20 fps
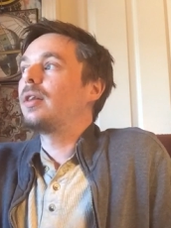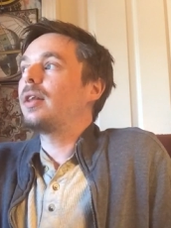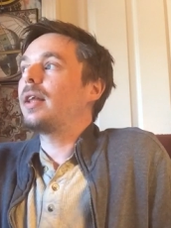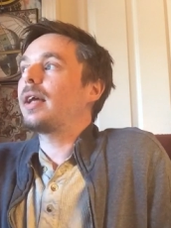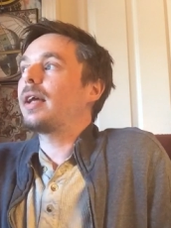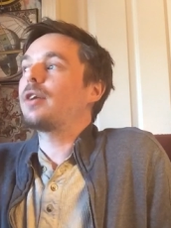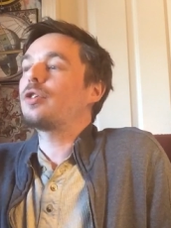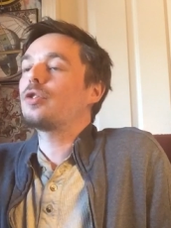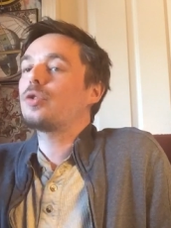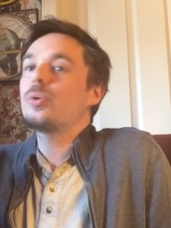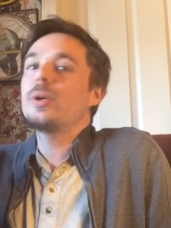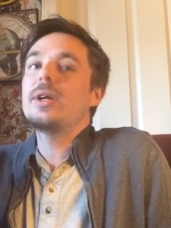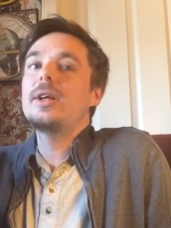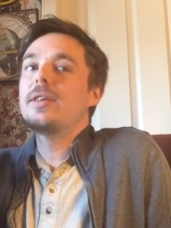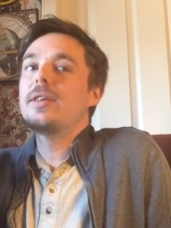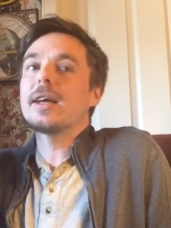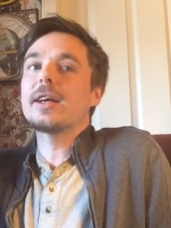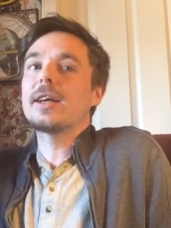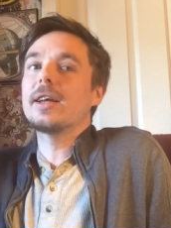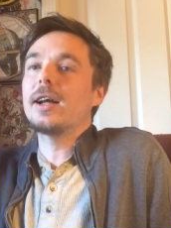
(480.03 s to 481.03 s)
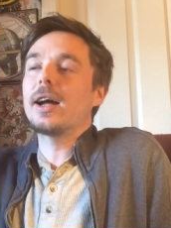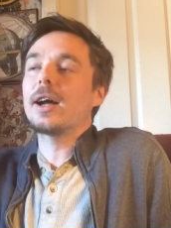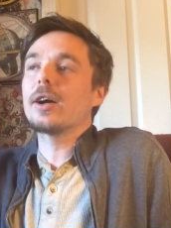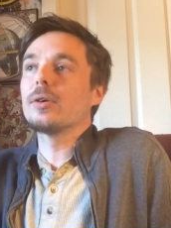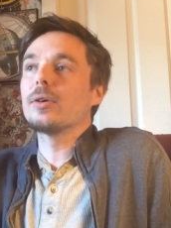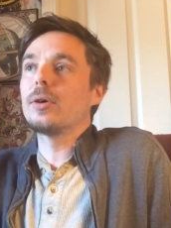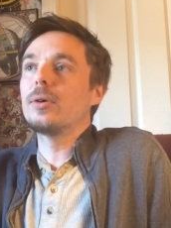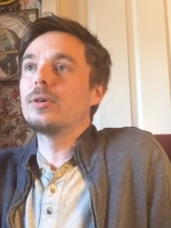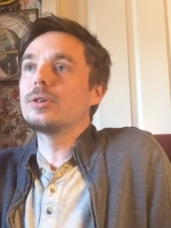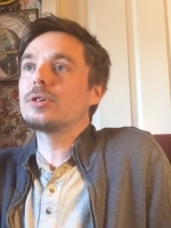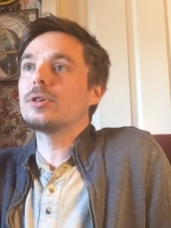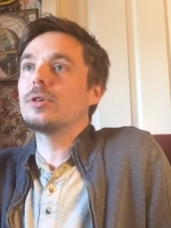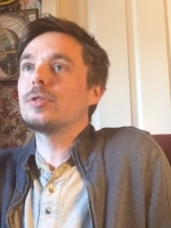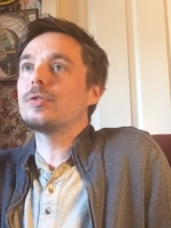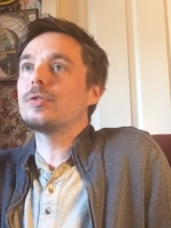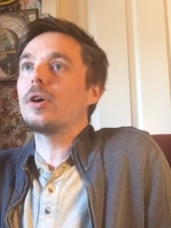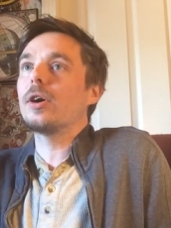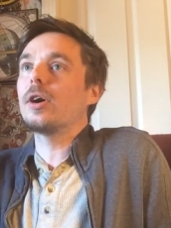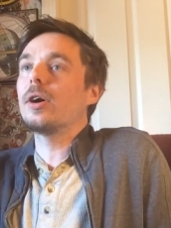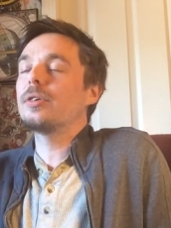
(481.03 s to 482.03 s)
like a tree that cannot grow so
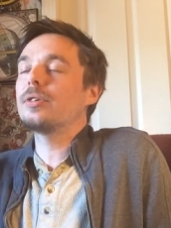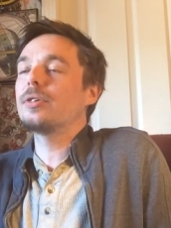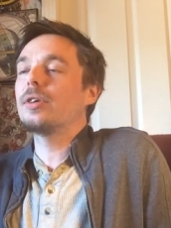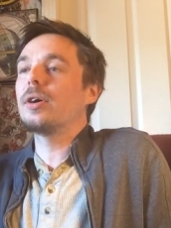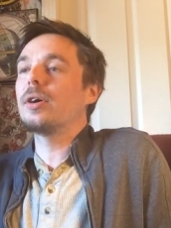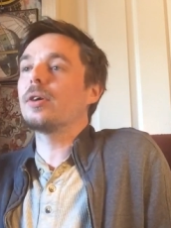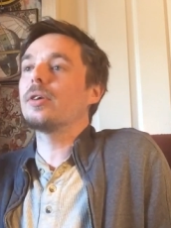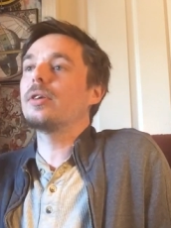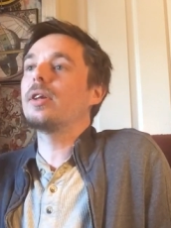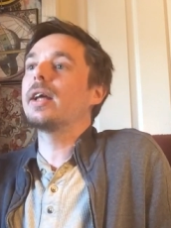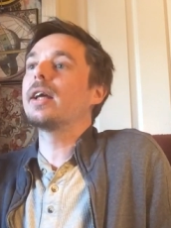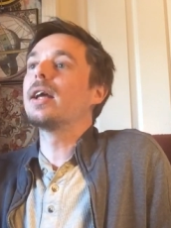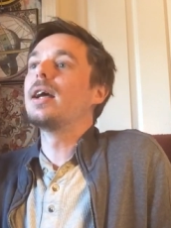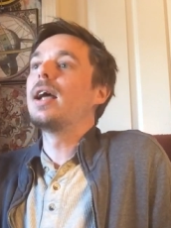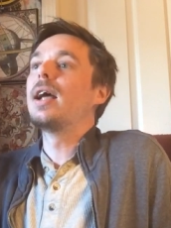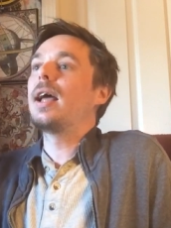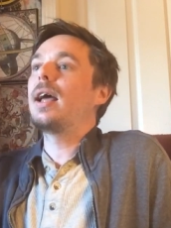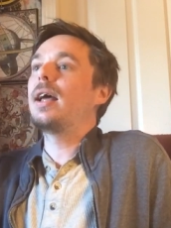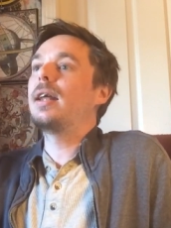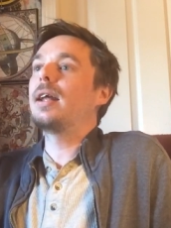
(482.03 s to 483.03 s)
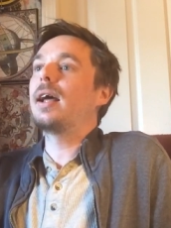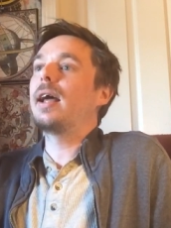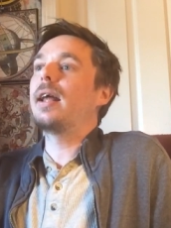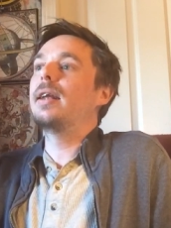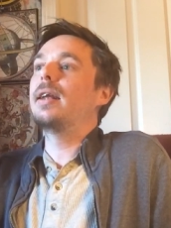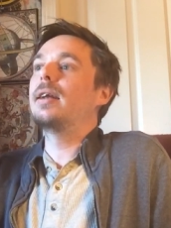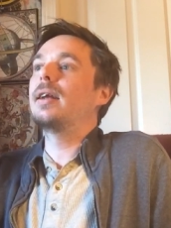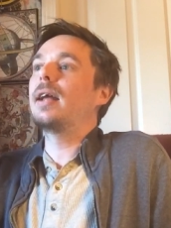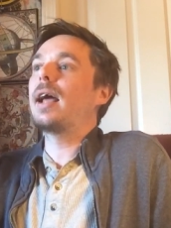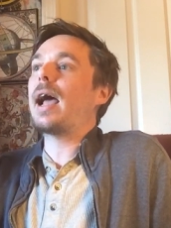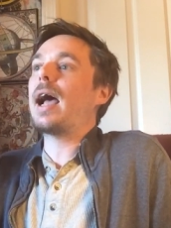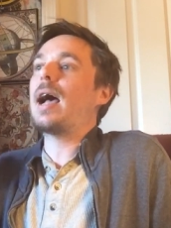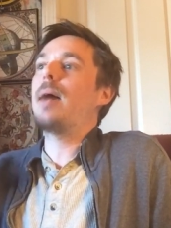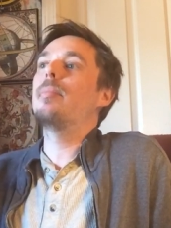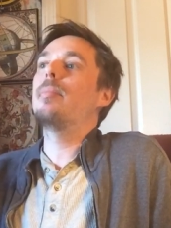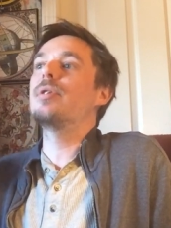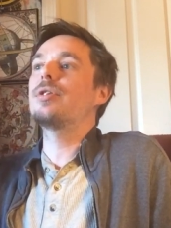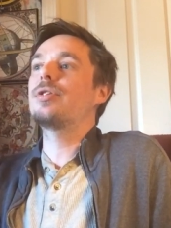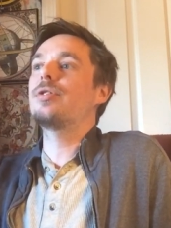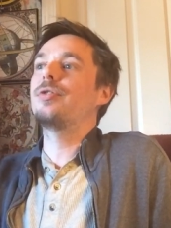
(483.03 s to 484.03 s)
far or like an an
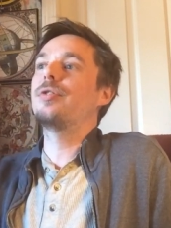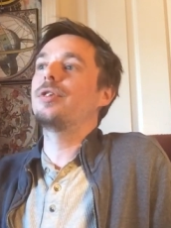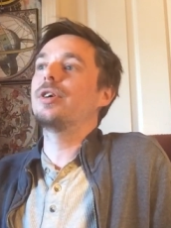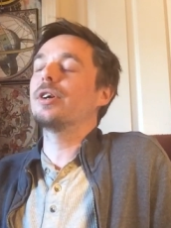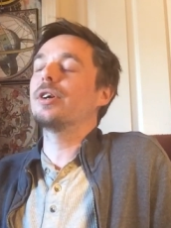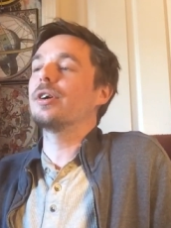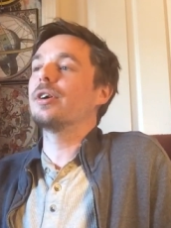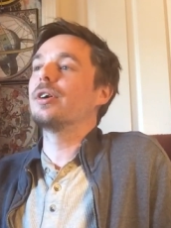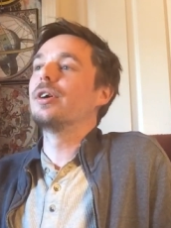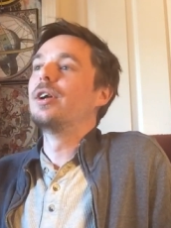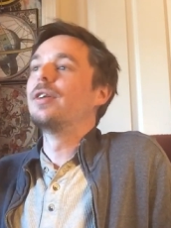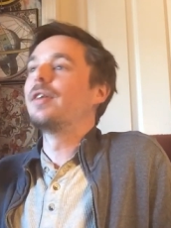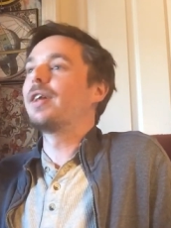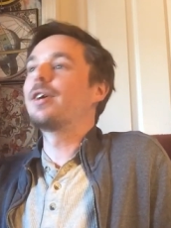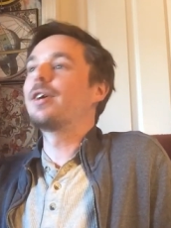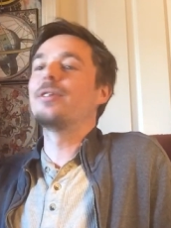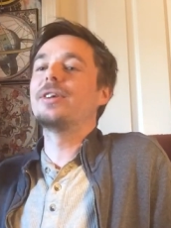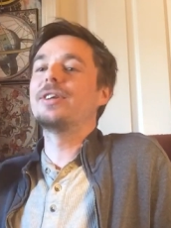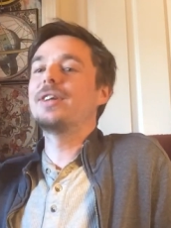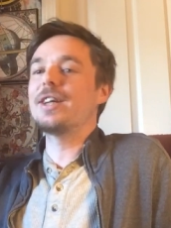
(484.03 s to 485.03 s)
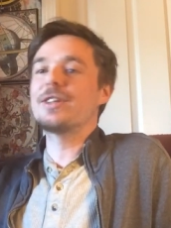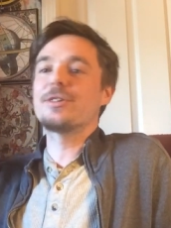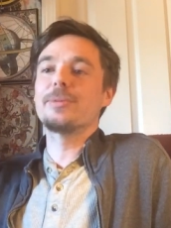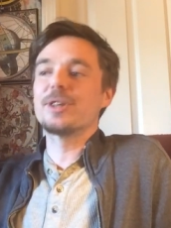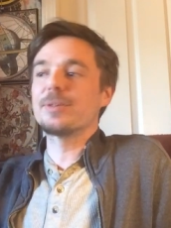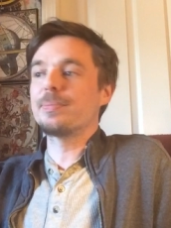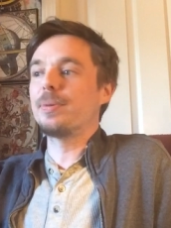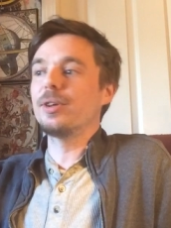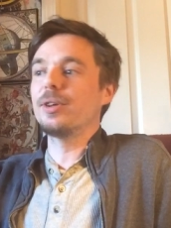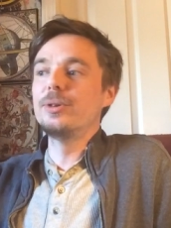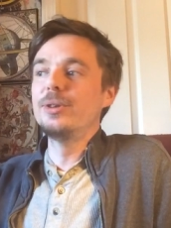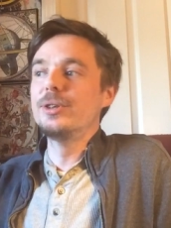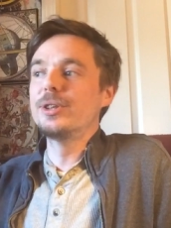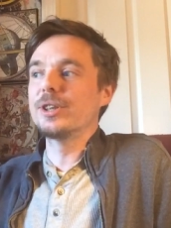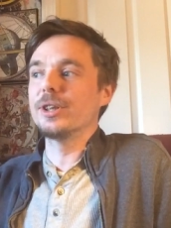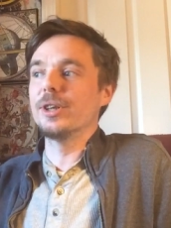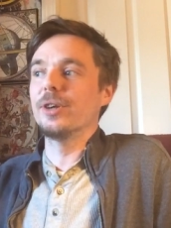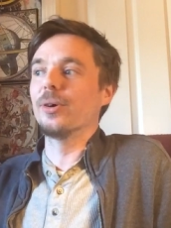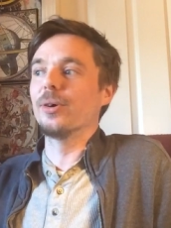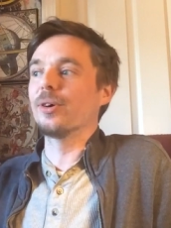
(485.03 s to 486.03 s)
atmosphere that can only take so much
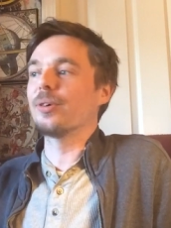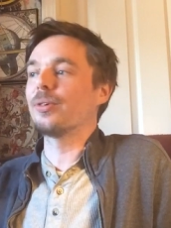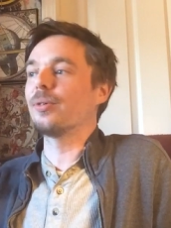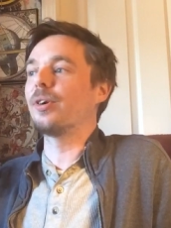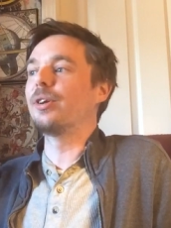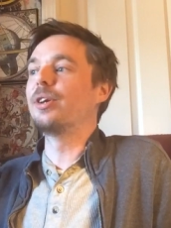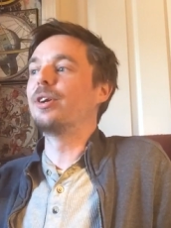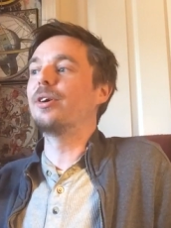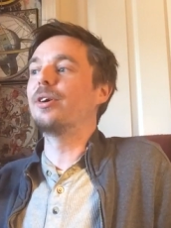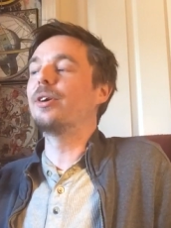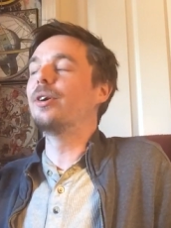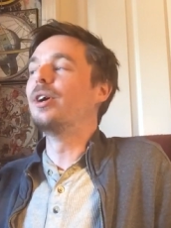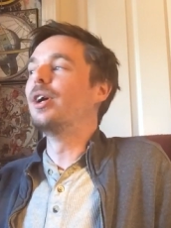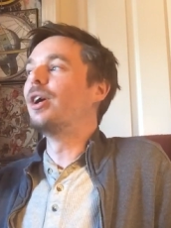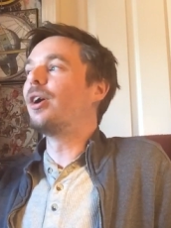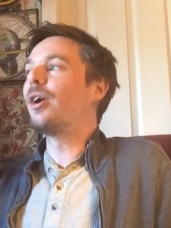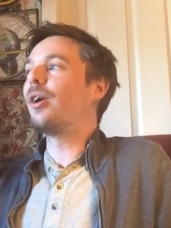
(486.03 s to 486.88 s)
pollution or or you know